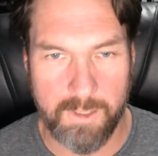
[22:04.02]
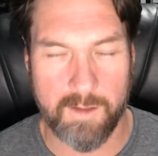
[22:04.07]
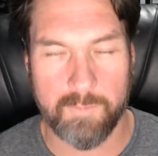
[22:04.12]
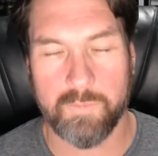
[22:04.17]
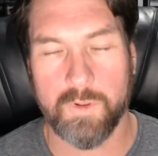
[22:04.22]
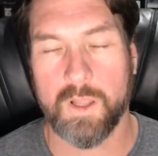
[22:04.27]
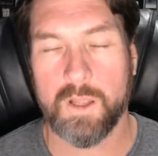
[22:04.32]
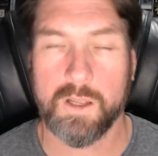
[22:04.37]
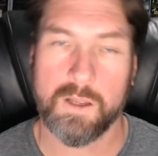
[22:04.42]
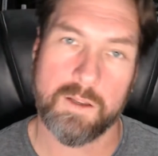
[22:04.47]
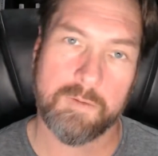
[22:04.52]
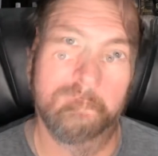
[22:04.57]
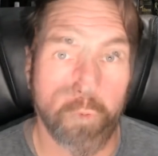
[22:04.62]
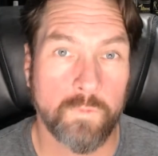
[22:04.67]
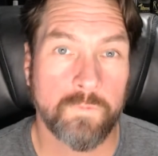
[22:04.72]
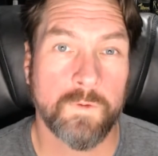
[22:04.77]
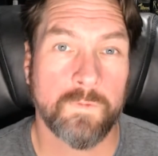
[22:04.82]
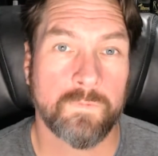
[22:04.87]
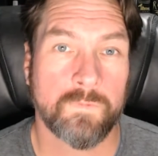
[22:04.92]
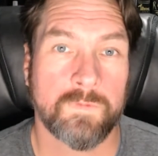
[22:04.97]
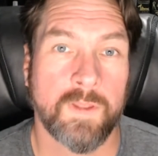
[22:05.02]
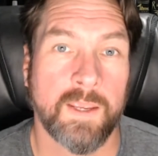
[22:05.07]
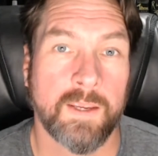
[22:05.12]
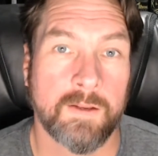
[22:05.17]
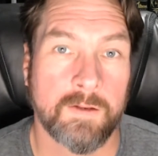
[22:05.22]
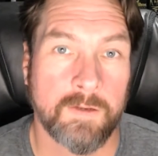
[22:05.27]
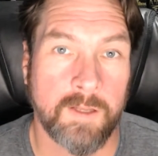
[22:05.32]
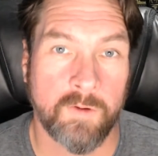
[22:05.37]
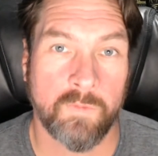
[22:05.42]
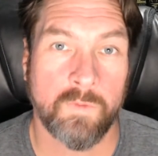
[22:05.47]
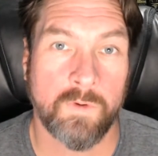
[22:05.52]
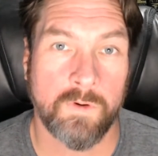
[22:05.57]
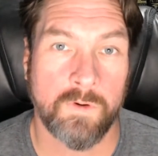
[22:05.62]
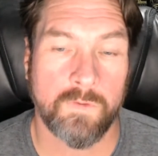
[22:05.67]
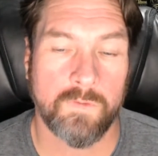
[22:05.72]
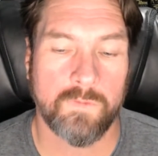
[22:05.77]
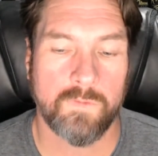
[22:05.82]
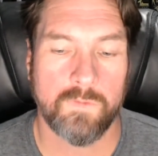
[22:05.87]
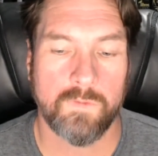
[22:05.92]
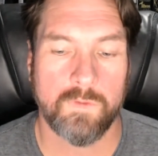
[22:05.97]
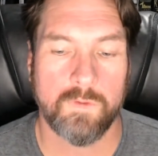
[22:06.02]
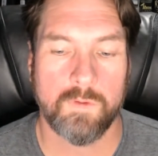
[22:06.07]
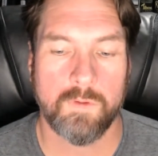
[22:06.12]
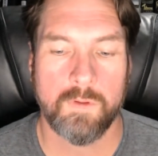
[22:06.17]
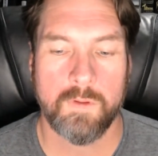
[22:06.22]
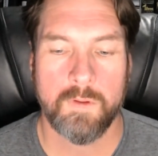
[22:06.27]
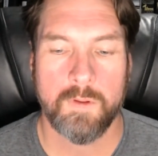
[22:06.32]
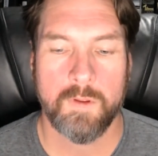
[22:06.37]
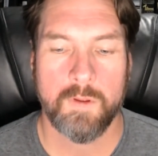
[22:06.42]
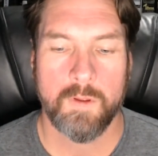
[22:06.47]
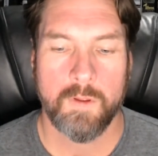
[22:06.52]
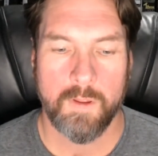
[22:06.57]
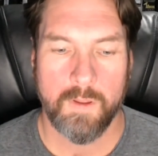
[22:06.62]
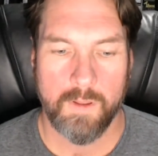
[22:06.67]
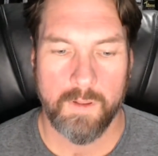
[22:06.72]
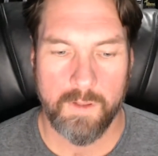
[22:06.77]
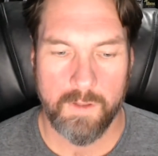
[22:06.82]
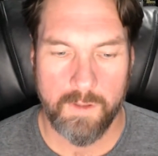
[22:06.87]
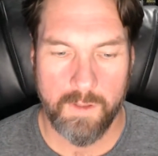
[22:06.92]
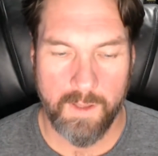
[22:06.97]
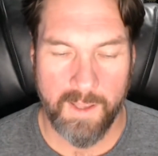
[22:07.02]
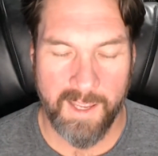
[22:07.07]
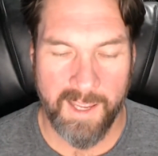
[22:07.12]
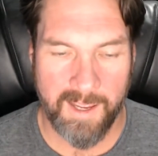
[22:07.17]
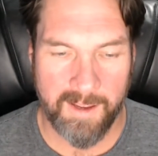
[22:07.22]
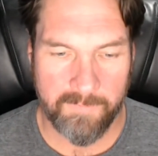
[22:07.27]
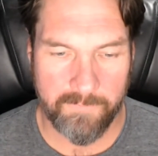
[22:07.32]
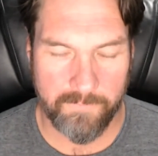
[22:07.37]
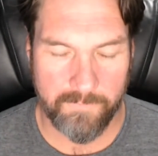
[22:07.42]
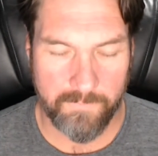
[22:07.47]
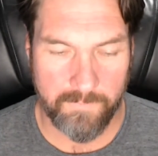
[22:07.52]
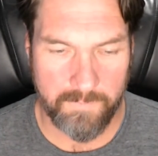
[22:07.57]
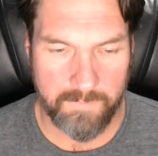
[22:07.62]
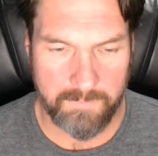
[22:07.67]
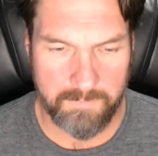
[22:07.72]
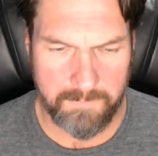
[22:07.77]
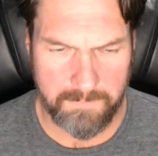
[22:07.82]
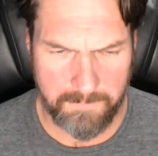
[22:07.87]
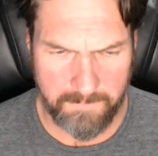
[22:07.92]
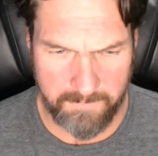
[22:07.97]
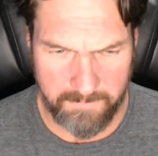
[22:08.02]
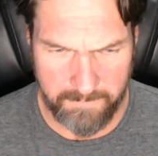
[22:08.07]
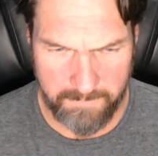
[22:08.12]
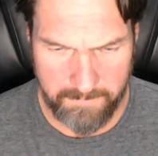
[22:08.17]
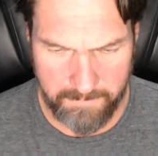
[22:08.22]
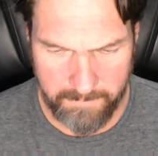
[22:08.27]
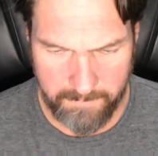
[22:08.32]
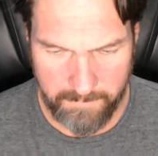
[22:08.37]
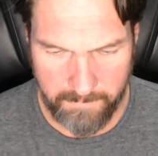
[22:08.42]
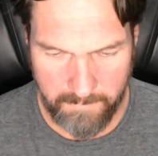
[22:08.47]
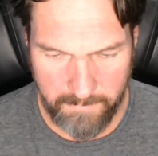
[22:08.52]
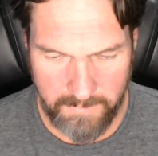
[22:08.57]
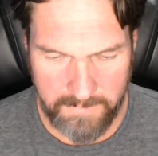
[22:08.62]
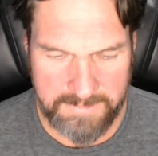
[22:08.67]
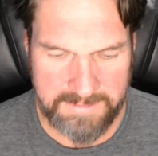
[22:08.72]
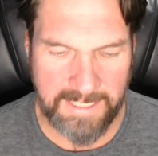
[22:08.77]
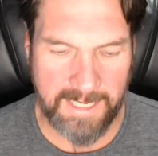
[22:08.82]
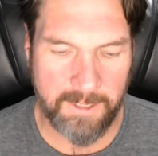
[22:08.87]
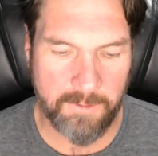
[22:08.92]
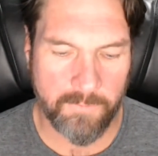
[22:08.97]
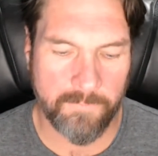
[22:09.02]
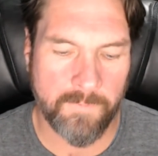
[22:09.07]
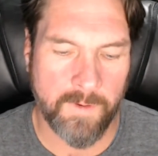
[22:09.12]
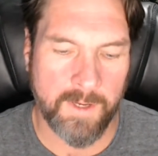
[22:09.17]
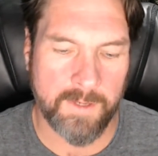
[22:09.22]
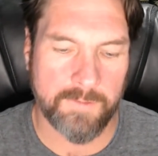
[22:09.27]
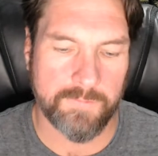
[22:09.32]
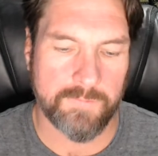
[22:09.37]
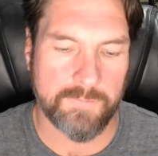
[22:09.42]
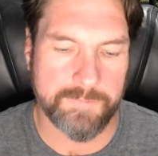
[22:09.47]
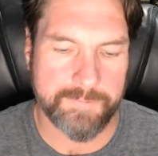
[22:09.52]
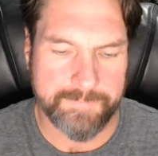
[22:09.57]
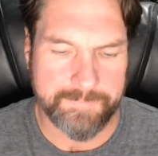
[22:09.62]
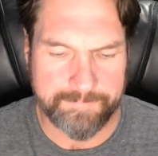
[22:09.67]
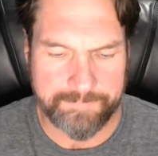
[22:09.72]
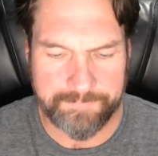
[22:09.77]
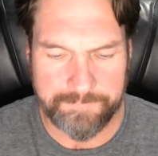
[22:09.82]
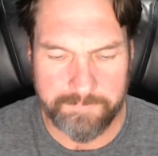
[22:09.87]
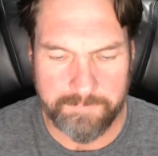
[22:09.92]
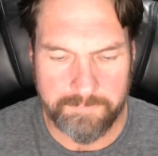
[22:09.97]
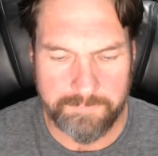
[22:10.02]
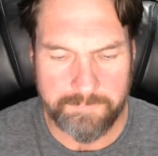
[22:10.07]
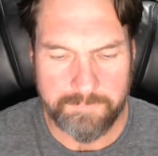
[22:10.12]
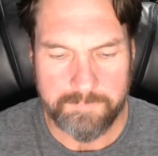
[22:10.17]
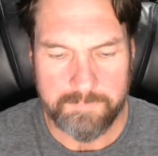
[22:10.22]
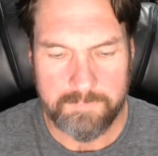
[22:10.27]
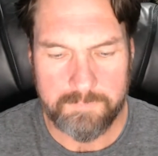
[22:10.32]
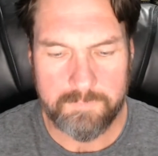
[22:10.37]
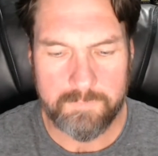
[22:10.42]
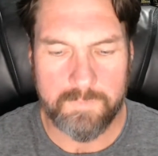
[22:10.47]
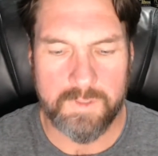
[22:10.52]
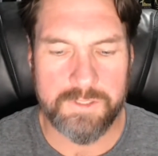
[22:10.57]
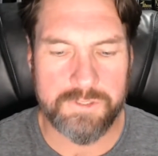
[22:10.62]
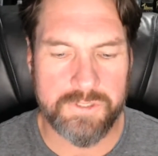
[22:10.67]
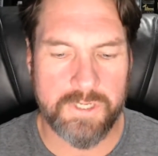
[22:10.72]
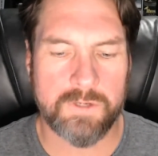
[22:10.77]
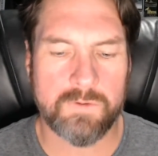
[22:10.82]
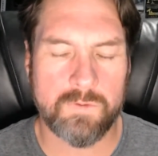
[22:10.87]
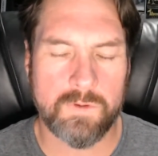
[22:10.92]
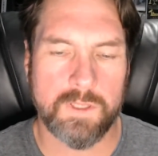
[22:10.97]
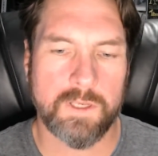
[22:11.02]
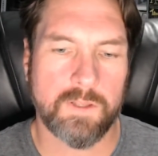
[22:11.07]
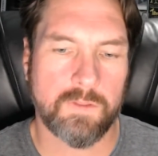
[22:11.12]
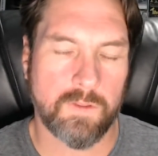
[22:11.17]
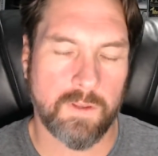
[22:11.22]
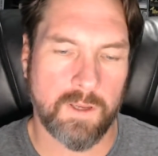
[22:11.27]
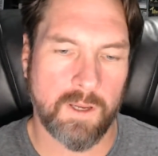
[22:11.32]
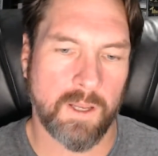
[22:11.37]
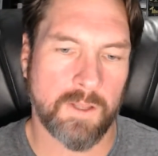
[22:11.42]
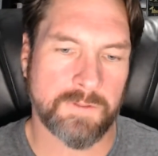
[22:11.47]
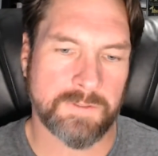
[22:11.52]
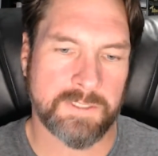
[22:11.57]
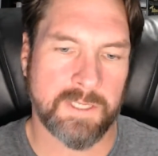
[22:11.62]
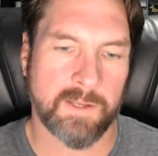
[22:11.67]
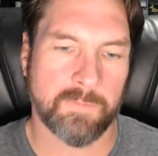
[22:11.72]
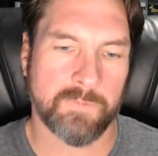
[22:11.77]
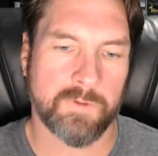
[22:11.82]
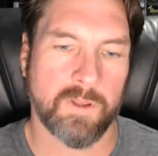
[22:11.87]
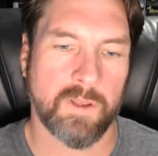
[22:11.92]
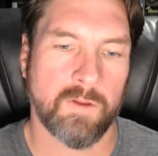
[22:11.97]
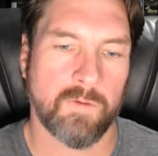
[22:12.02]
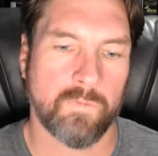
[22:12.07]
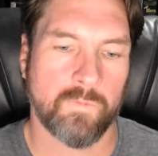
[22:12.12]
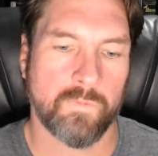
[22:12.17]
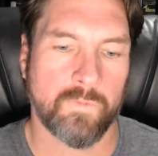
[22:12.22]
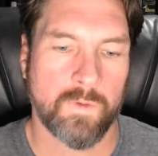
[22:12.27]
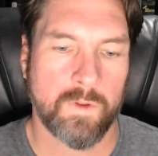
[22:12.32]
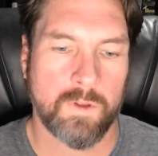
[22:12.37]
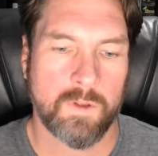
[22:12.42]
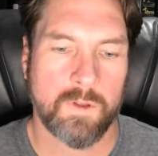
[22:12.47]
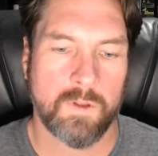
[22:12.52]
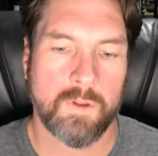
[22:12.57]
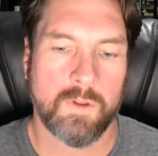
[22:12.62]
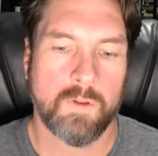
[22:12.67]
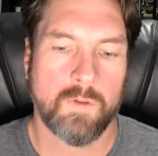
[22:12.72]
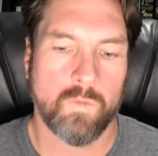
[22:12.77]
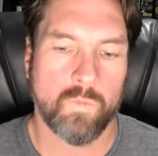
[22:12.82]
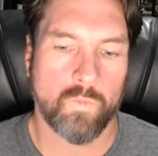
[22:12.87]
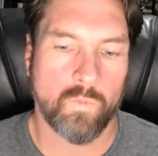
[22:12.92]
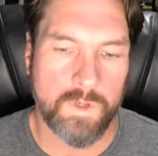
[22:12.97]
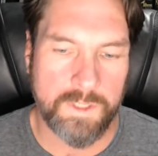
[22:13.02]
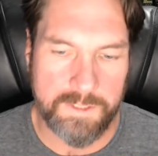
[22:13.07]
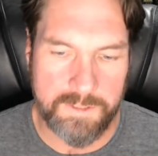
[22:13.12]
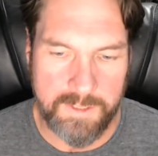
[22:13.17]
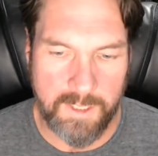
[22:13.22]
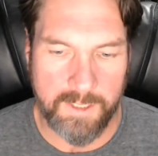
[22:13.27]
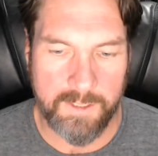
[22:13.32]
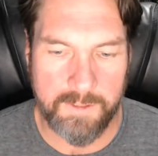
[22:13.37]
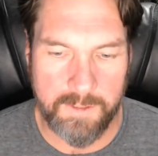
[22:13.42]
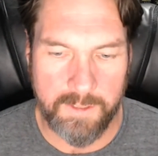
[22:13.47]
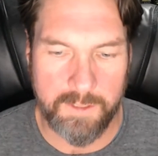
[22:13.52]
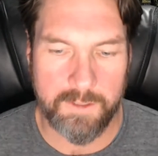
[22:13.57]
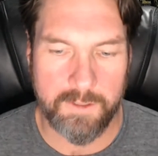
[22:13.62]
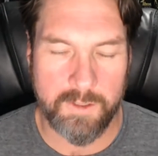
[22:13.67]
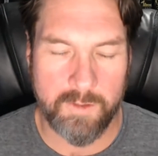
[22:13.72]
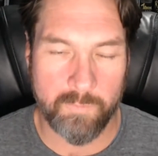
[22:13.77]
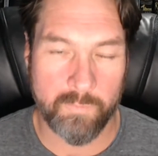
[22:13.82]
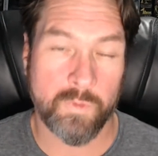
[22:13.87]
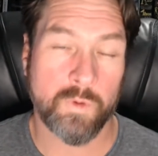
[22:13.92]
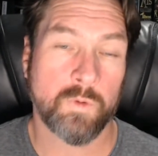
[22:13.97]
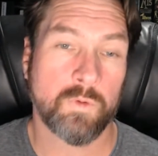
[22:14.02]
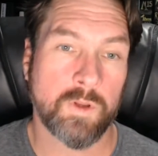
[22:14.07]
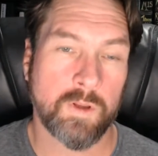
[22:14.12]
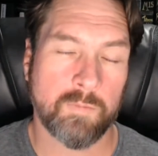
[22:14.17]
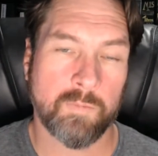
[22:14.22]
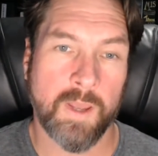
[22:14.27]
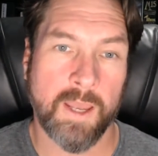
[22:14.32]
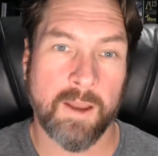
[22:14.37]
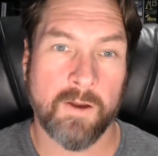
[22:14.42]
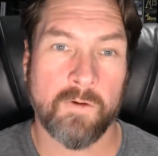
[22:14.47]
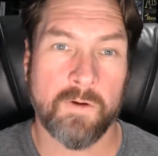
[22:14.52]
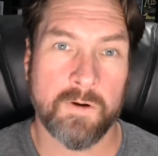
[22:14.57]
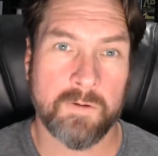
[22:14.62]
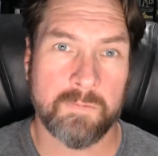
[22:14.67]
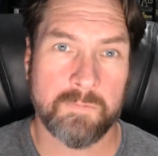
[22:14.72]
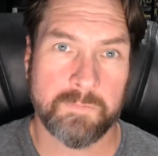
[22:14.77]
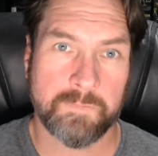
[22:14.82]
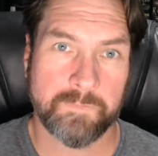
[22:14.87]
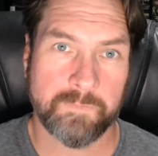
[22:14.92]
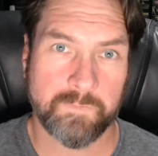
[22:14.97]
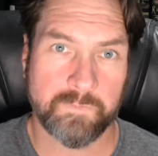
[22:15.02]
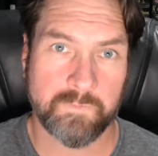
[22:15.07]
blah, blah. Proof of stake networks have sacrificed generally the concept of redundant computing power